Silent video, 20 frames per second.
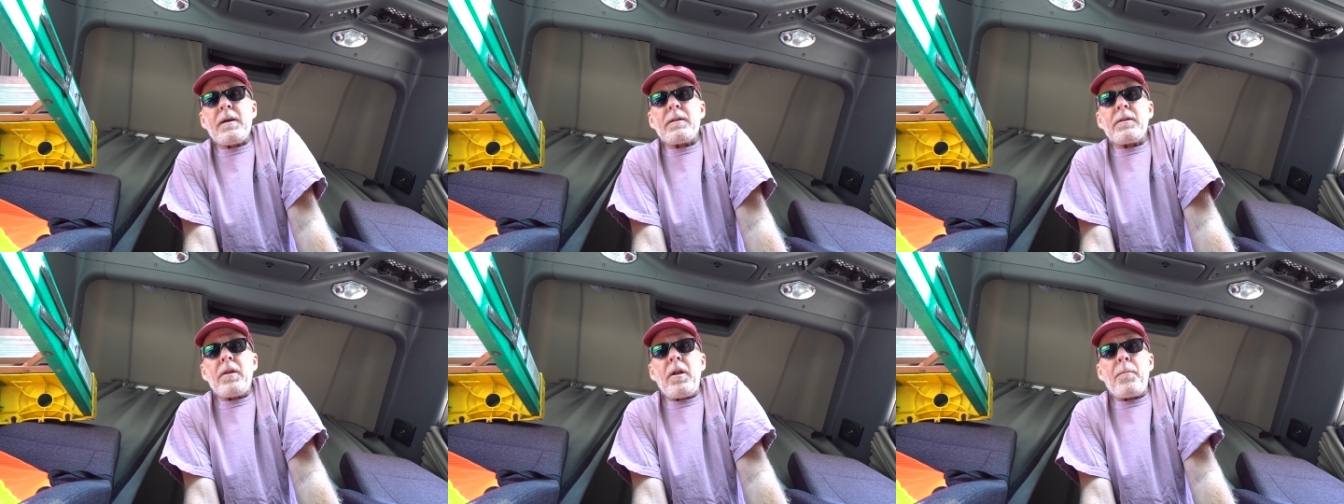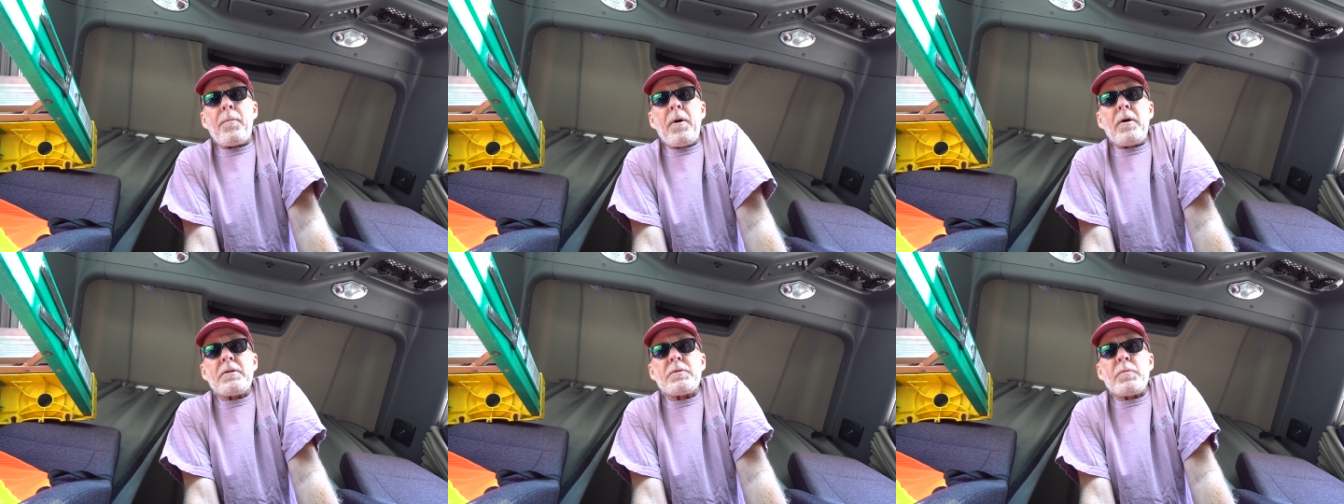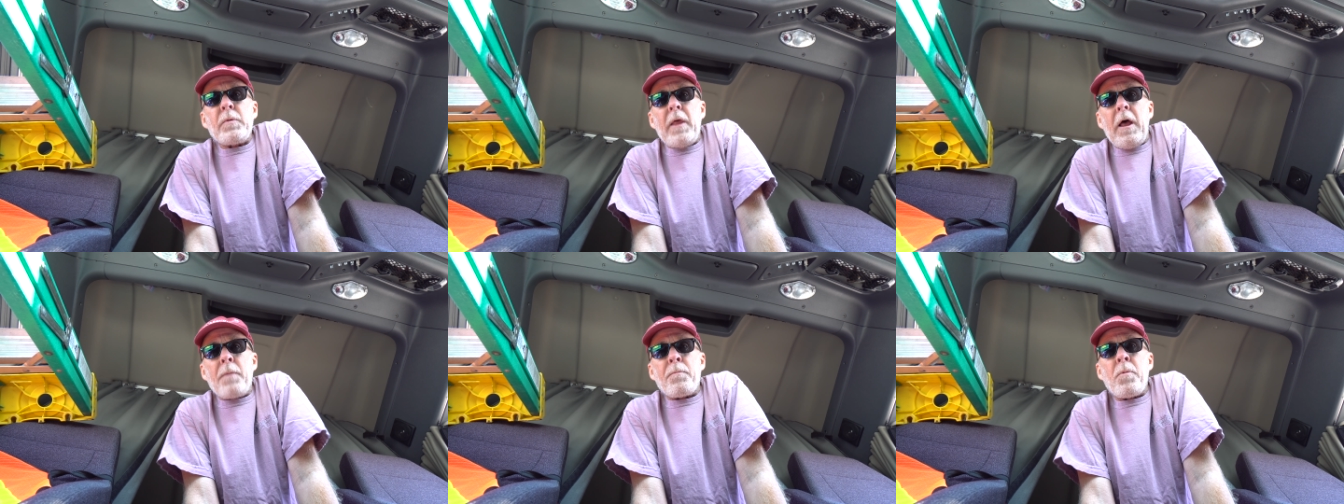little boats
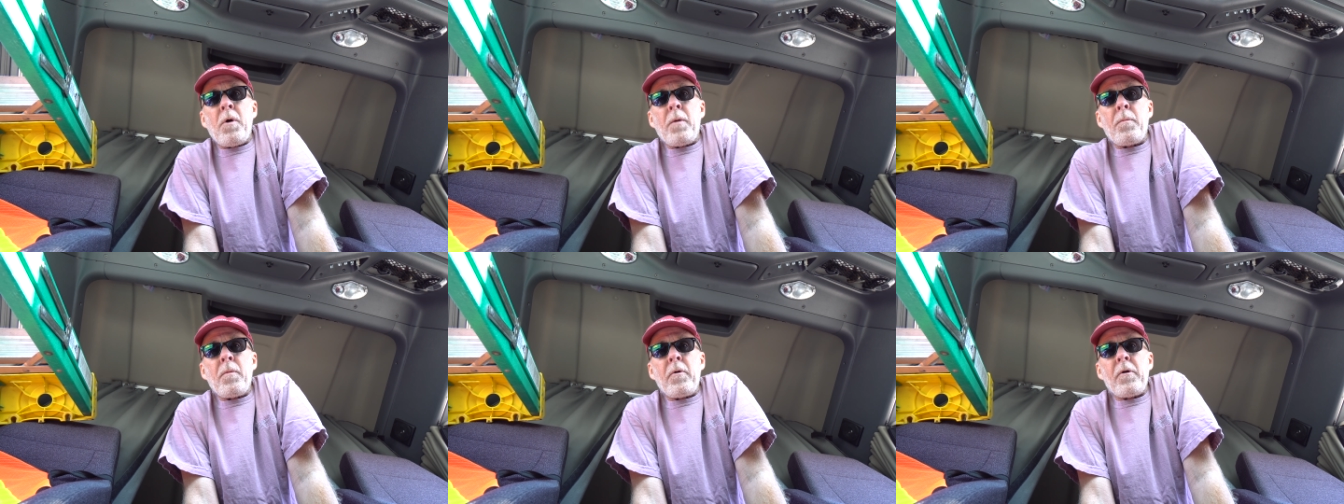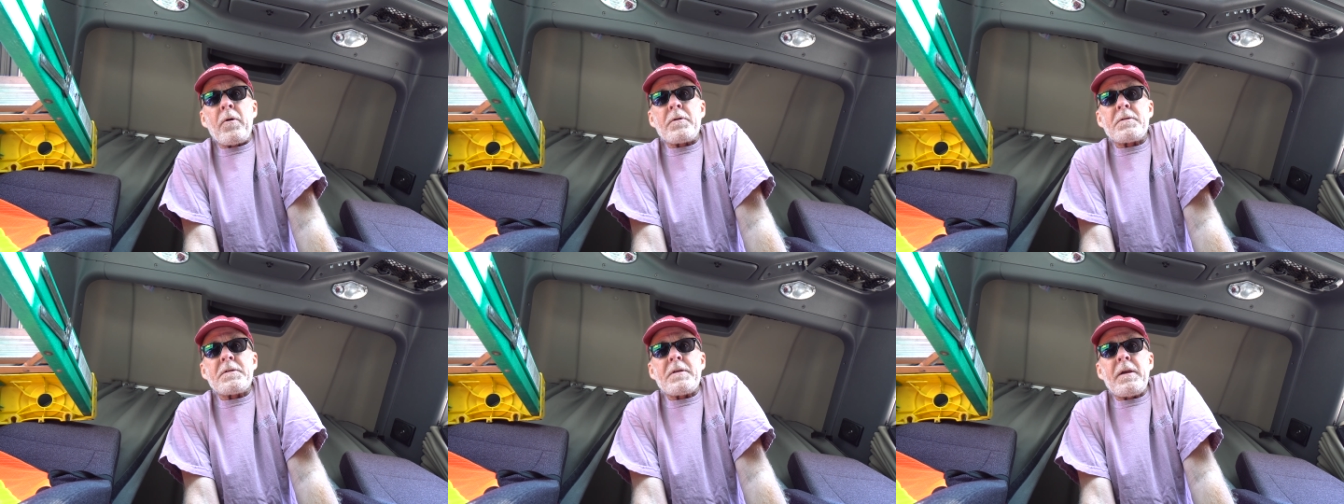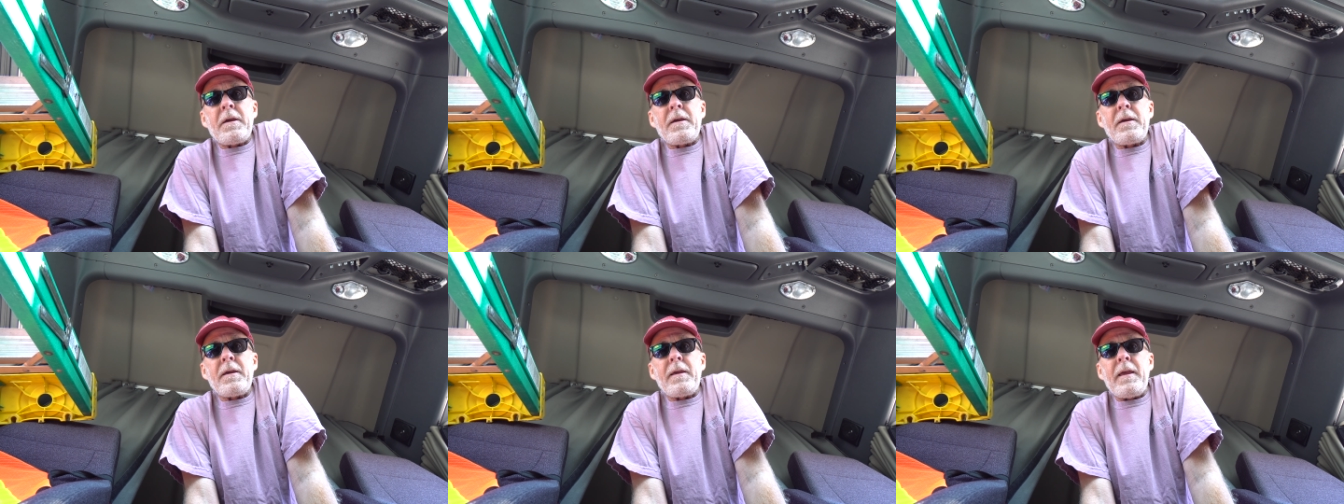with outboard motors,
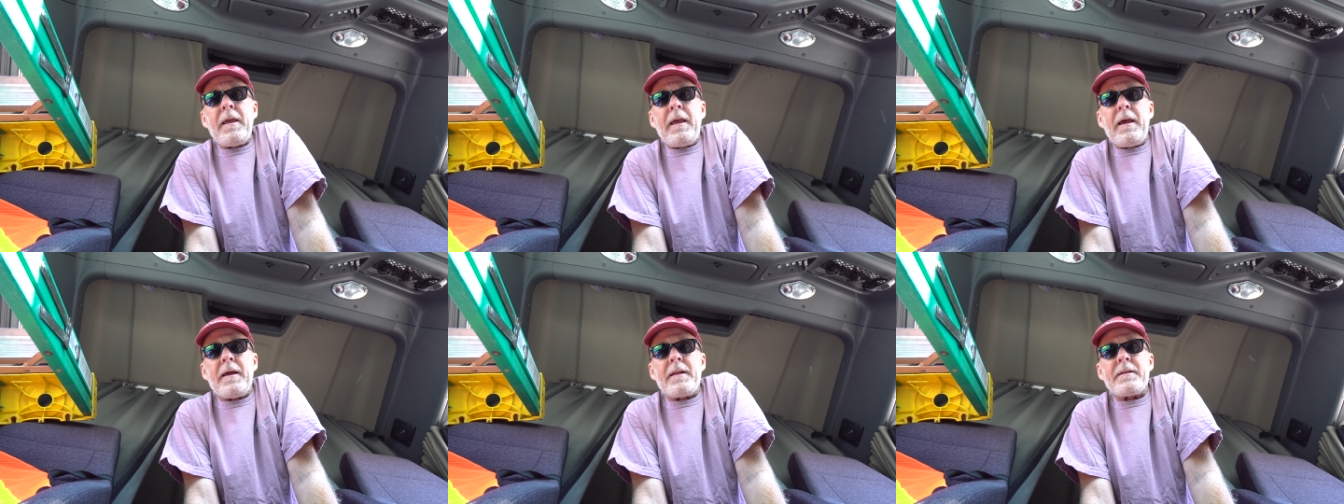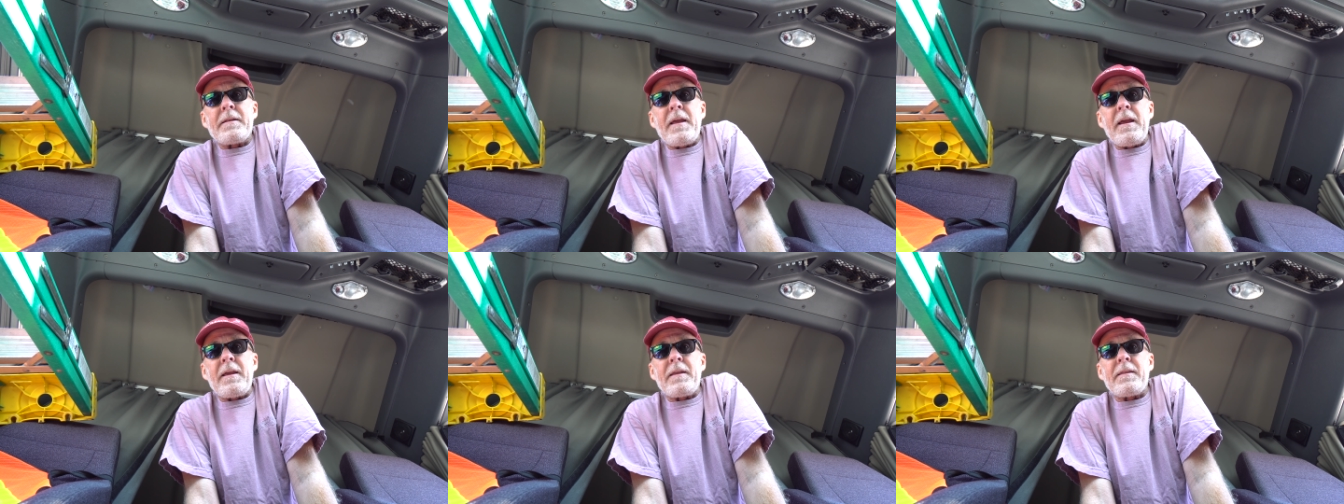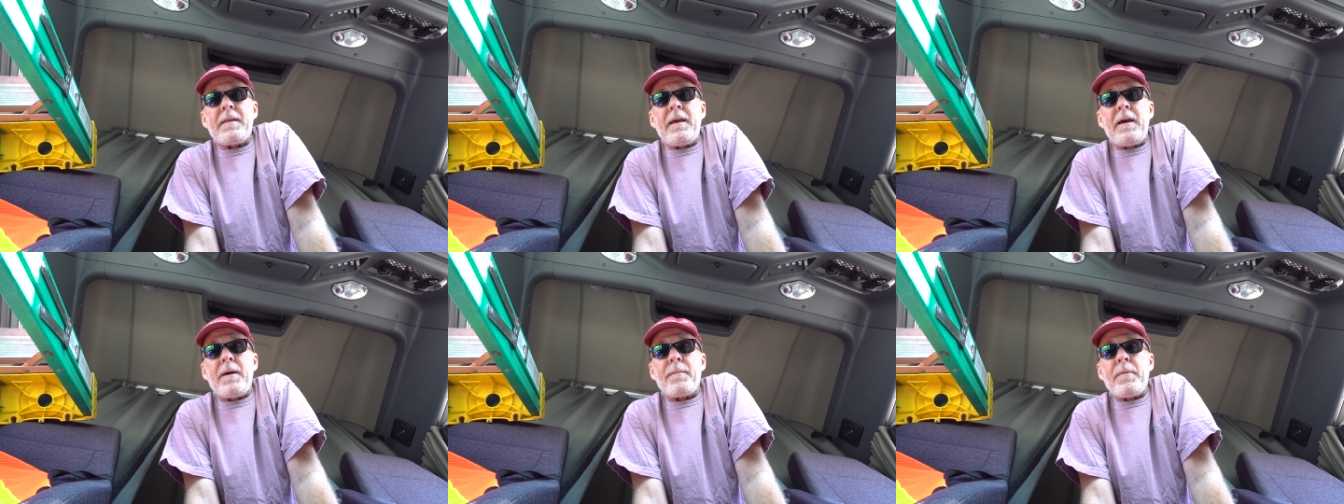and take
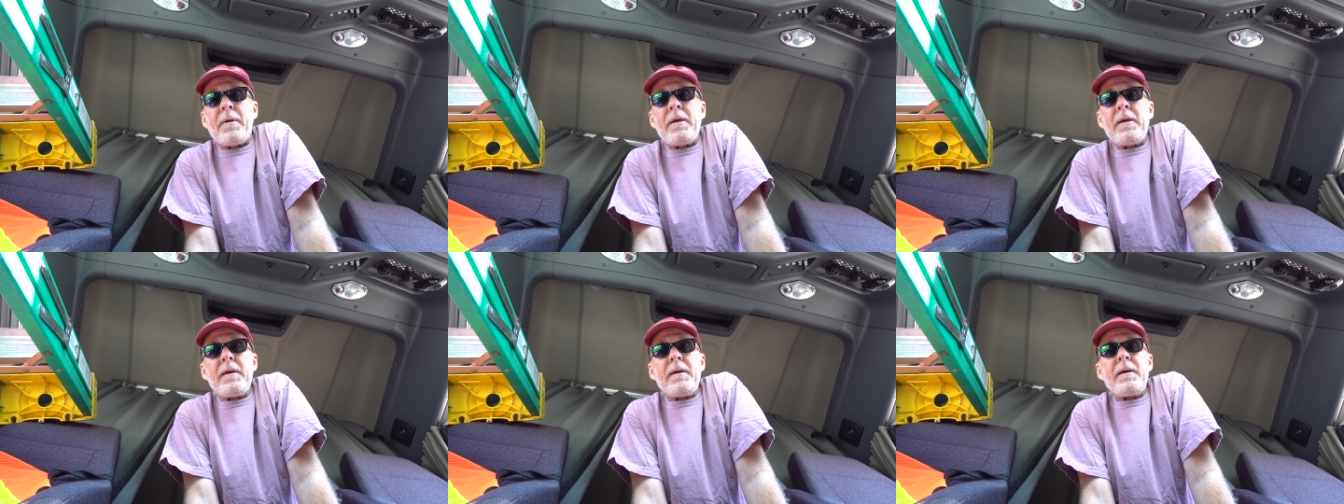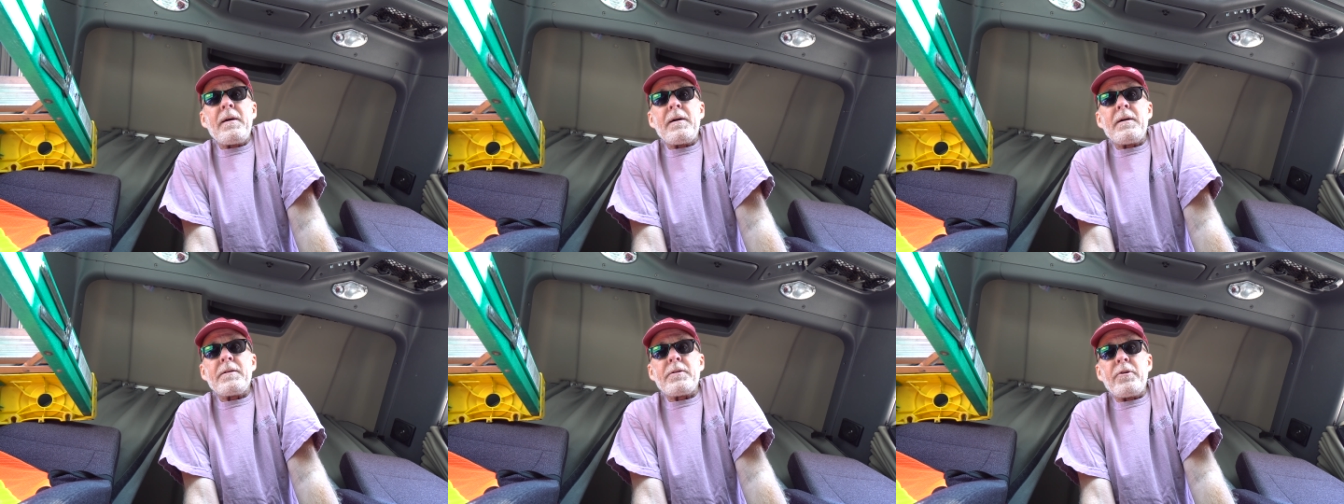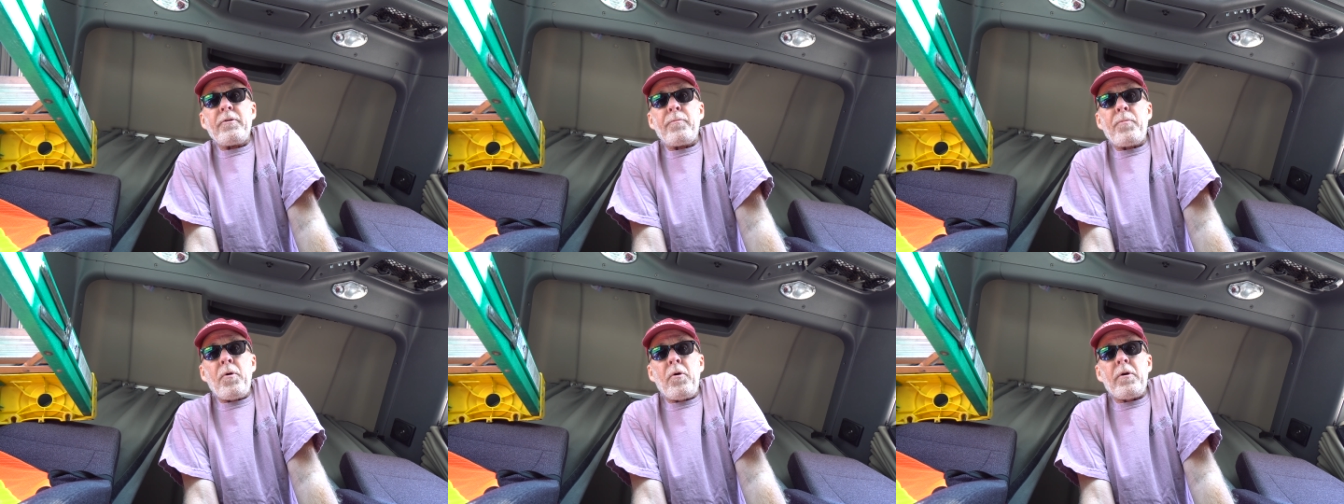them
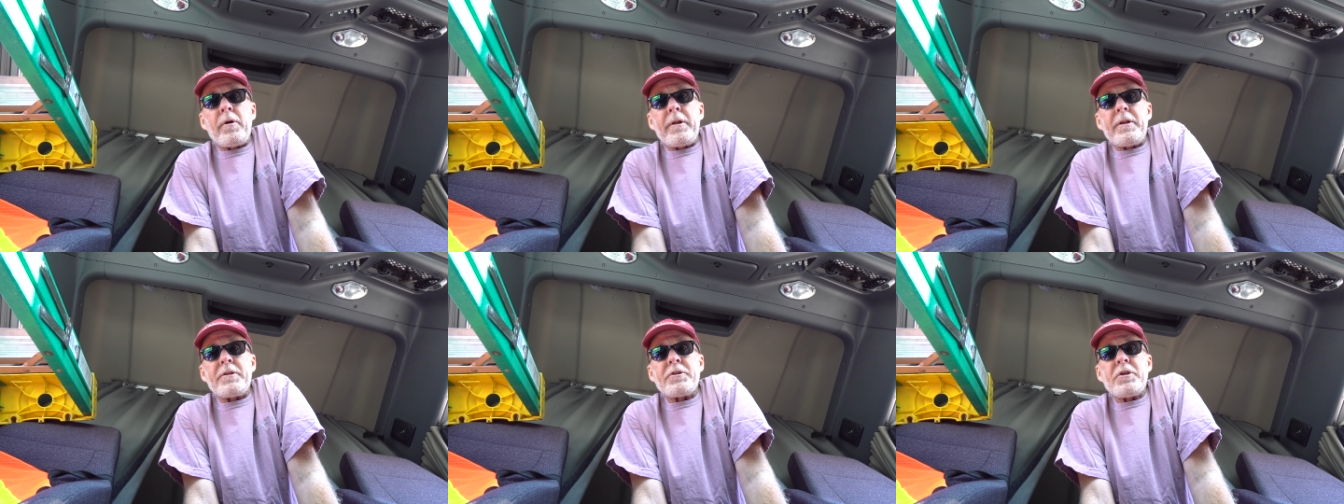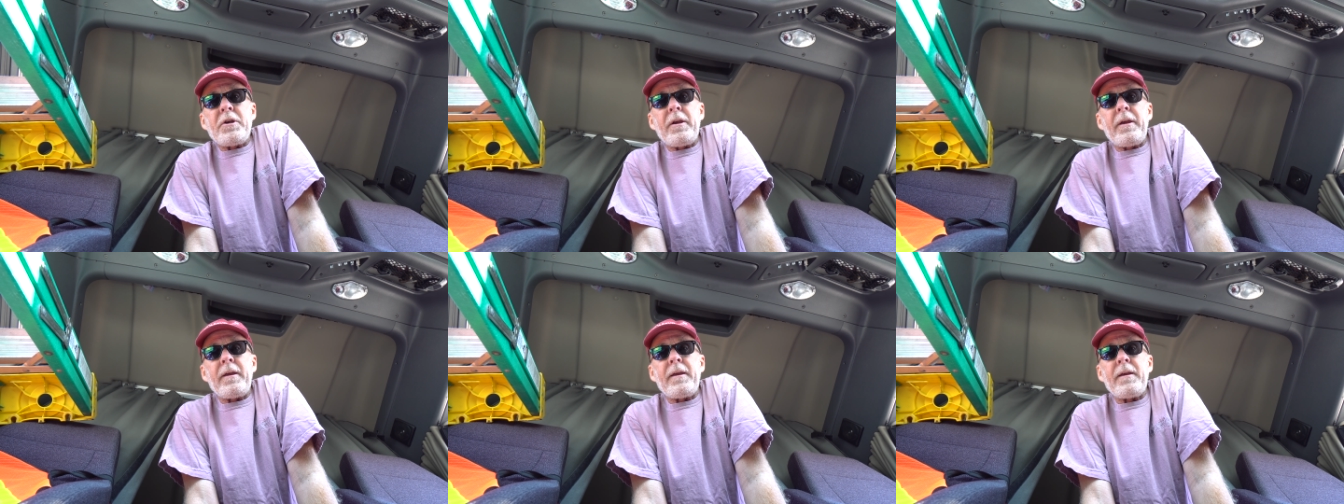to Portage,